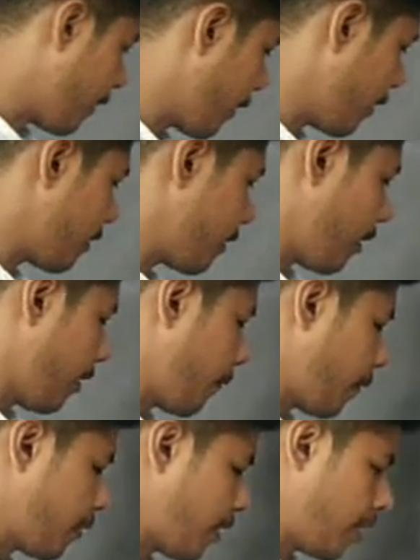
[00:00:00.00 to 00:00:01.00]
this,
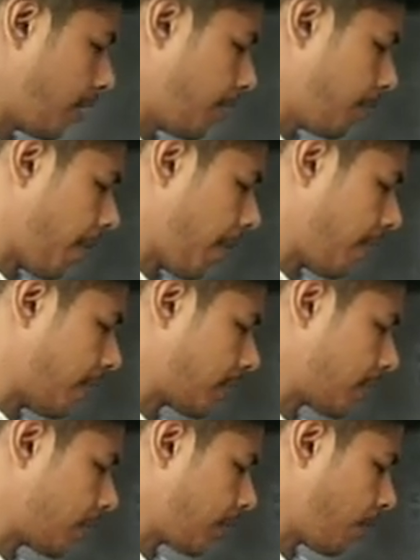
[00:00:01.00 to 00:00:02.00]
if you see here,
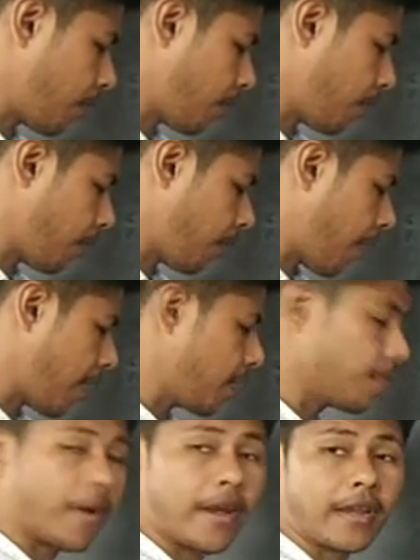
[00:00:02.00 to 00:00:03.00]
minus
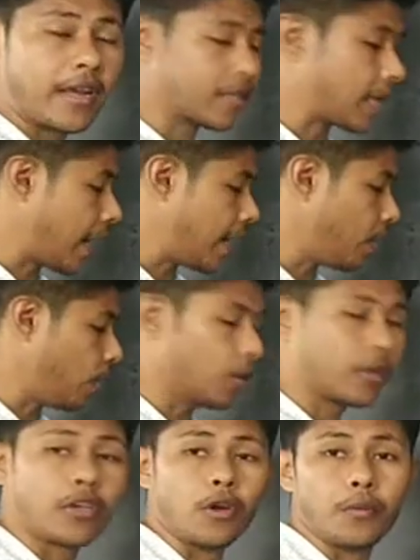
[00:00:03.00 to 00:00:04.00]
1 minus I
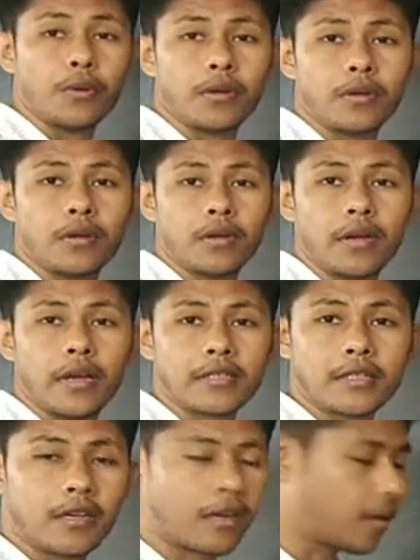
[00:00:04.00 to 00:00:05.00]
whole cube,
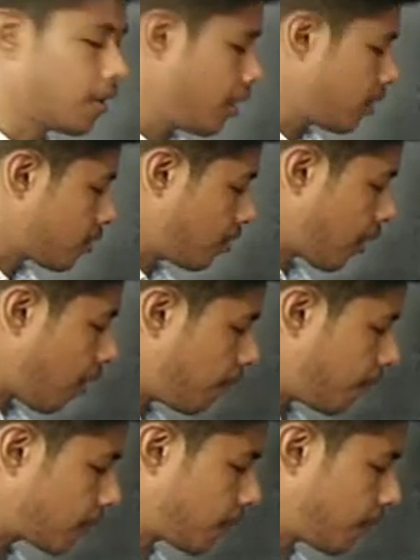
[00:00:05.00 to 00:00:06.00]
isn't it? So now
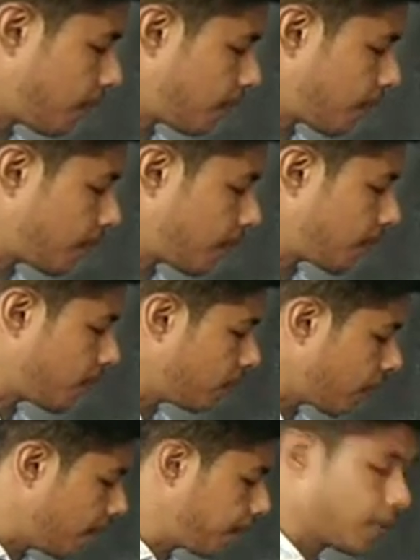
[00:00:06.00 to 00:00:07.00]
first of all what you have to
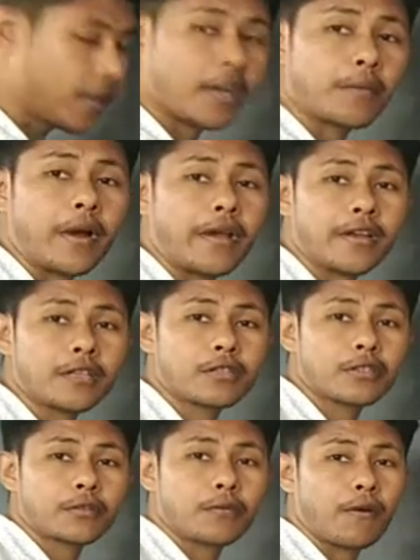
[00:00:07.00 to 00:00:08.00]
do, if we take
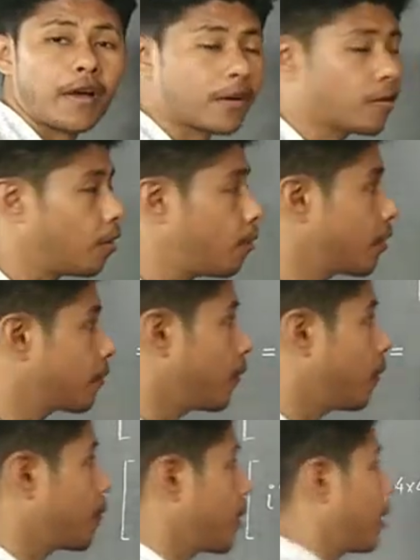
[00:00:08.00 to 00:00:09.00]
minus 1 common
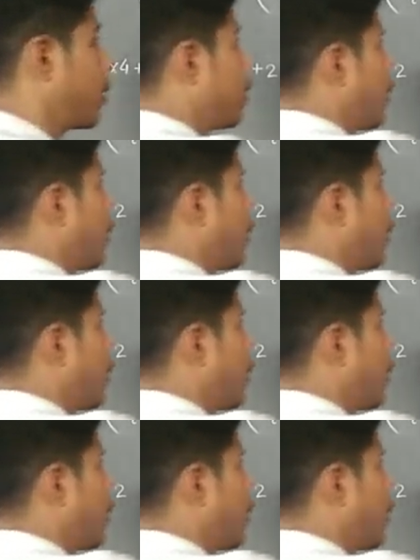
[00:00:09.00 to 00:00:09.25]
from here,